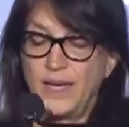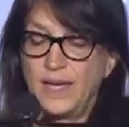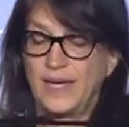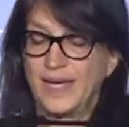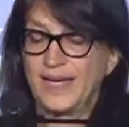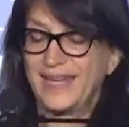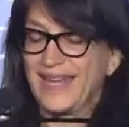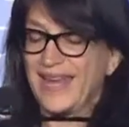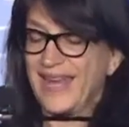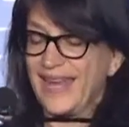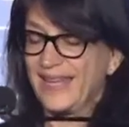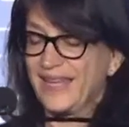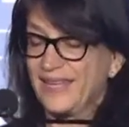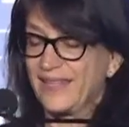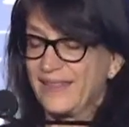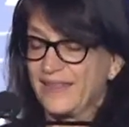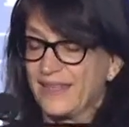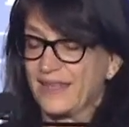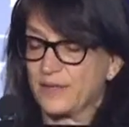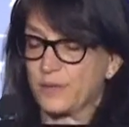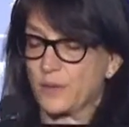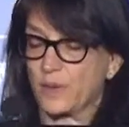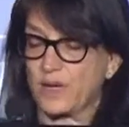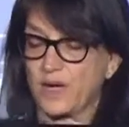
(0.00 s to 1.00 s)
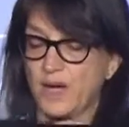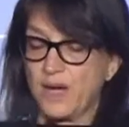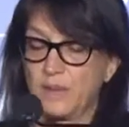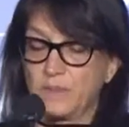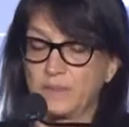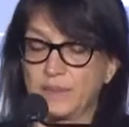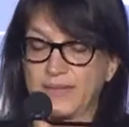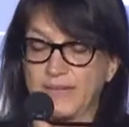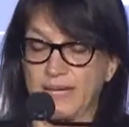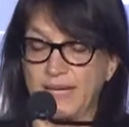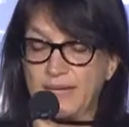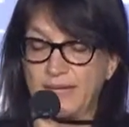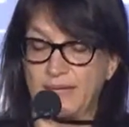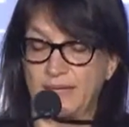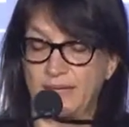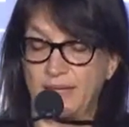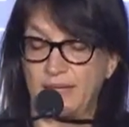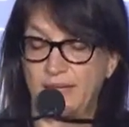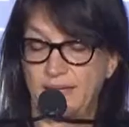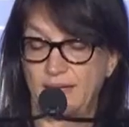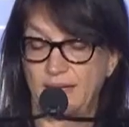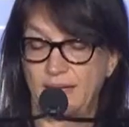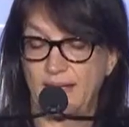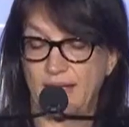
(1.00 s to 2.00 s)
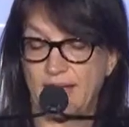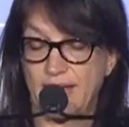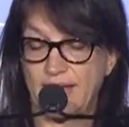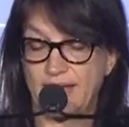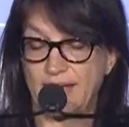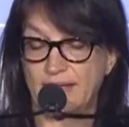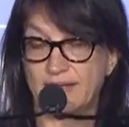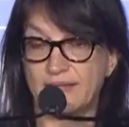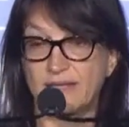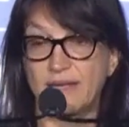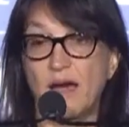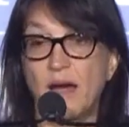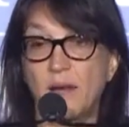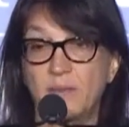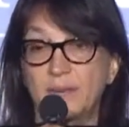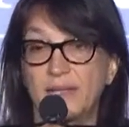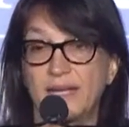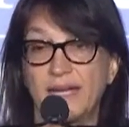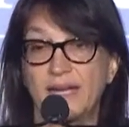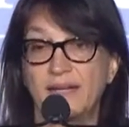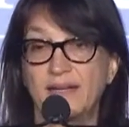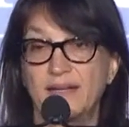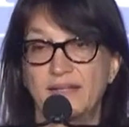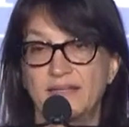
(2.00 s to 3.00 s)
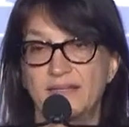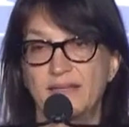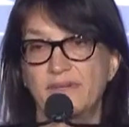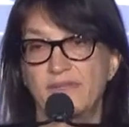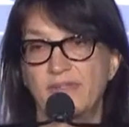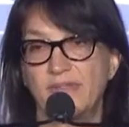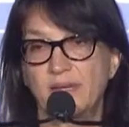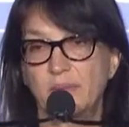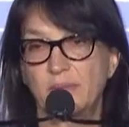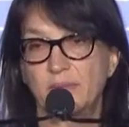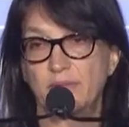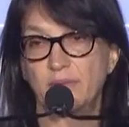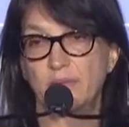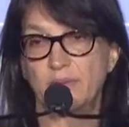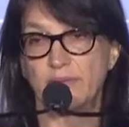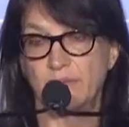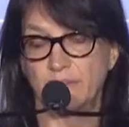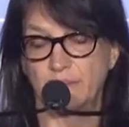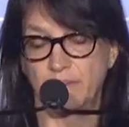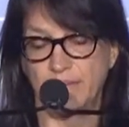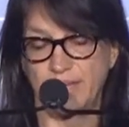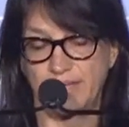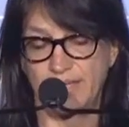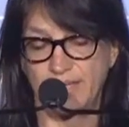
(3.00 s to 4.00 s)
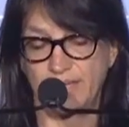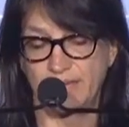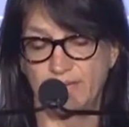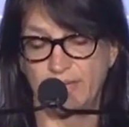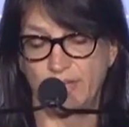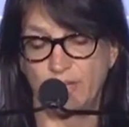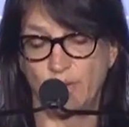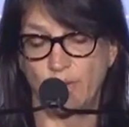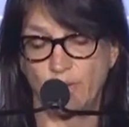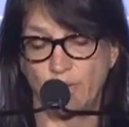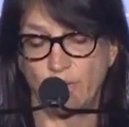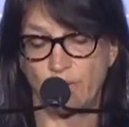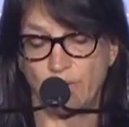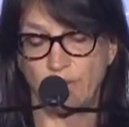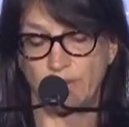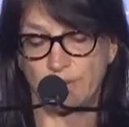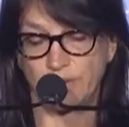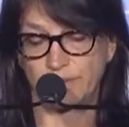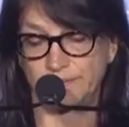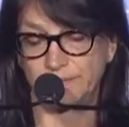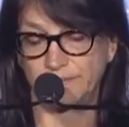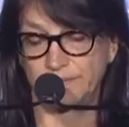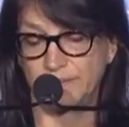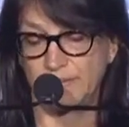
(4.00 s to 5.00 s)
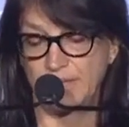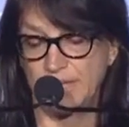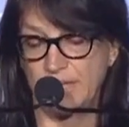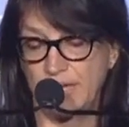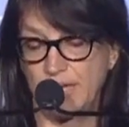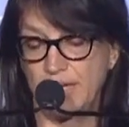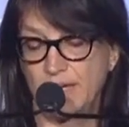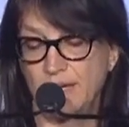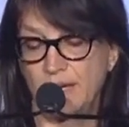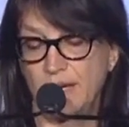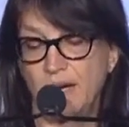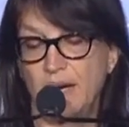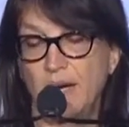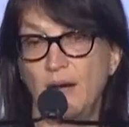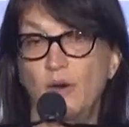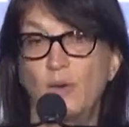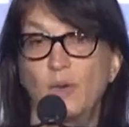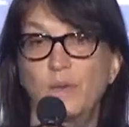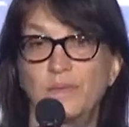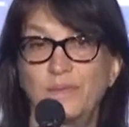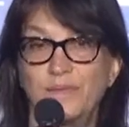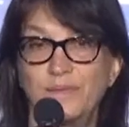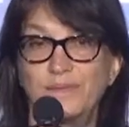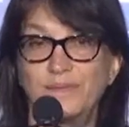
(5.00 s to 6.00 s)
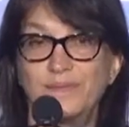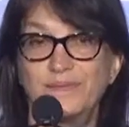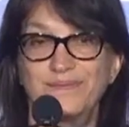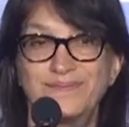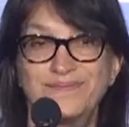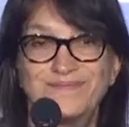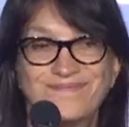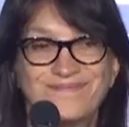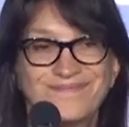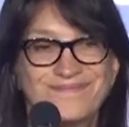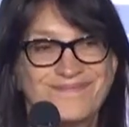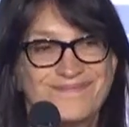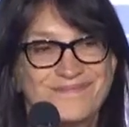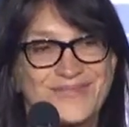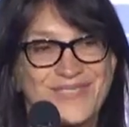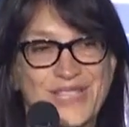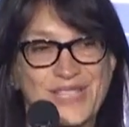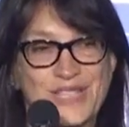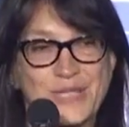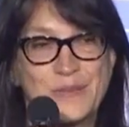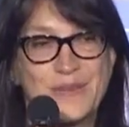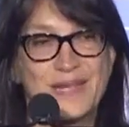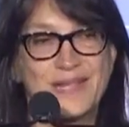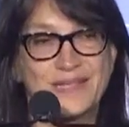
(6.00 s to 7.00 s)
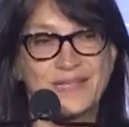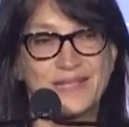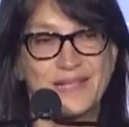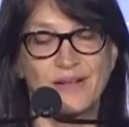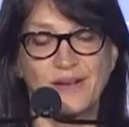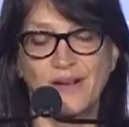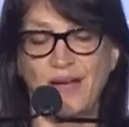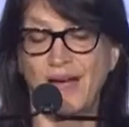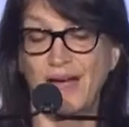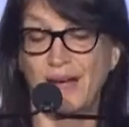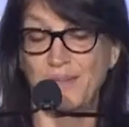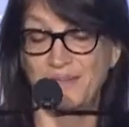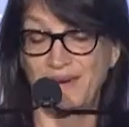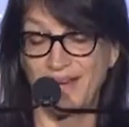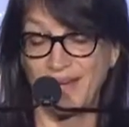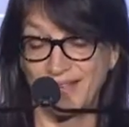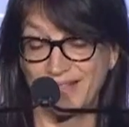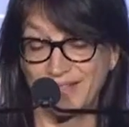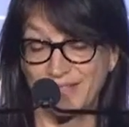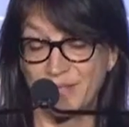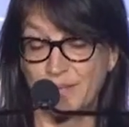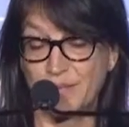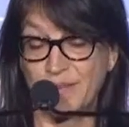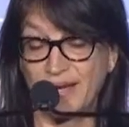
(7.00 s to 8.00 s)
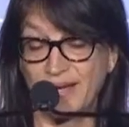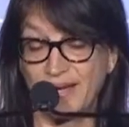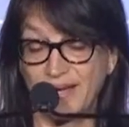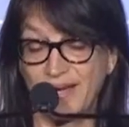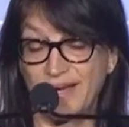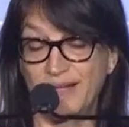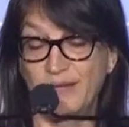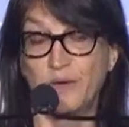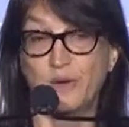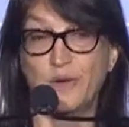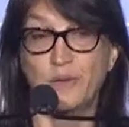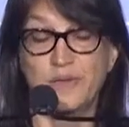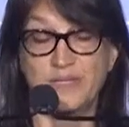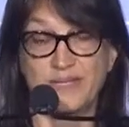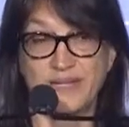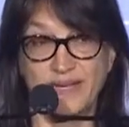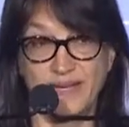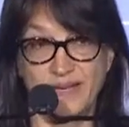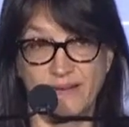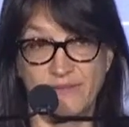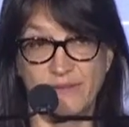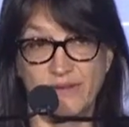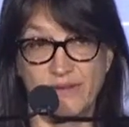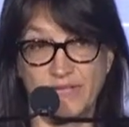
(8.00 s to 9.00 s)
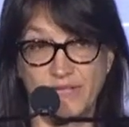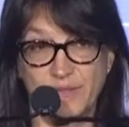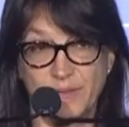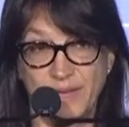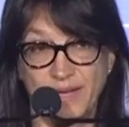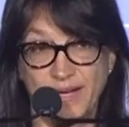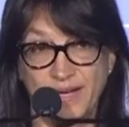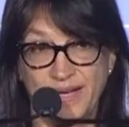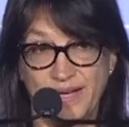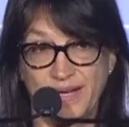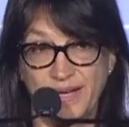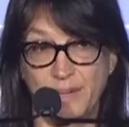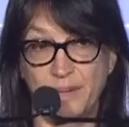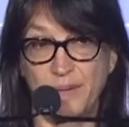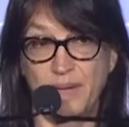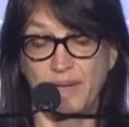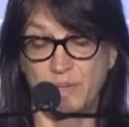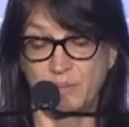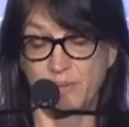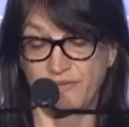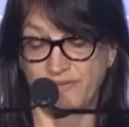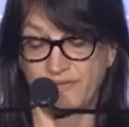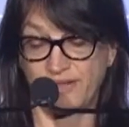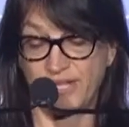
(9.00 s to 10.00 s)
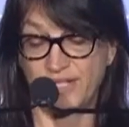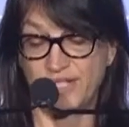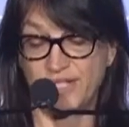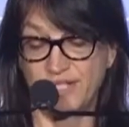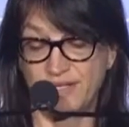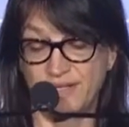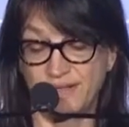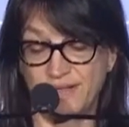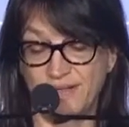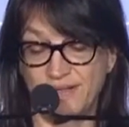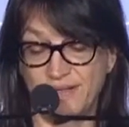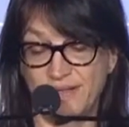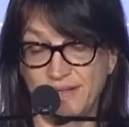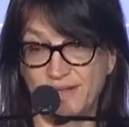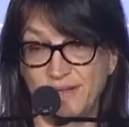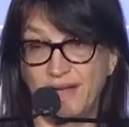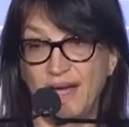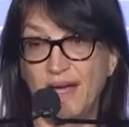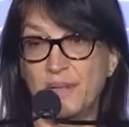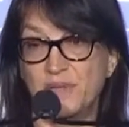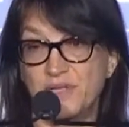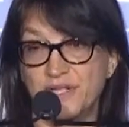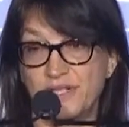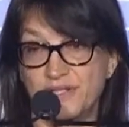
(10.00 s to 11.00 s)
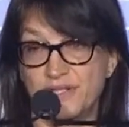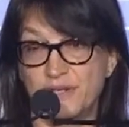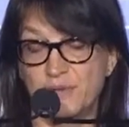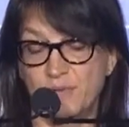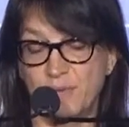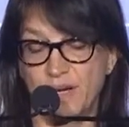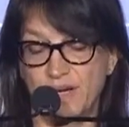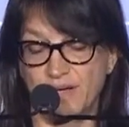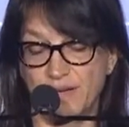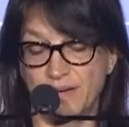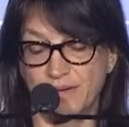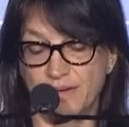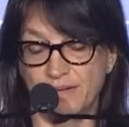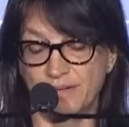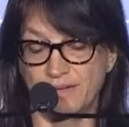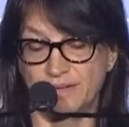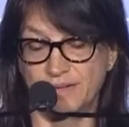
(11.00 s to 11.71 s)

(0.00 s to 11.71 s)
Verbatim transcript: In Haiti, things were complicated, as complicated as if they'd been written by David Cornwell. Oh, just to be clear, I'm not a spy, nor was I ever a spy. By profession, I'm just a writer.